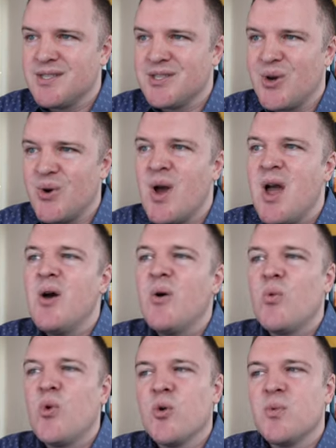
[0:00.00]
So
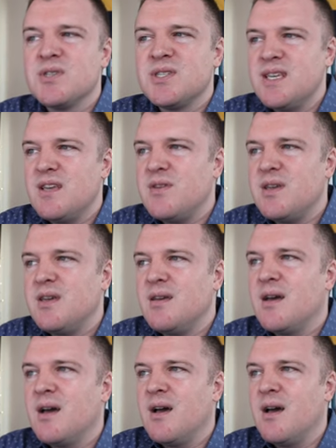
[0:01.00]
we're
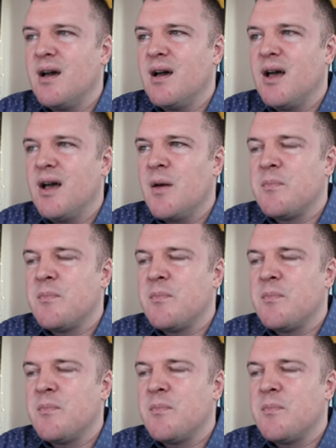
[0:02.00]
receiving uh,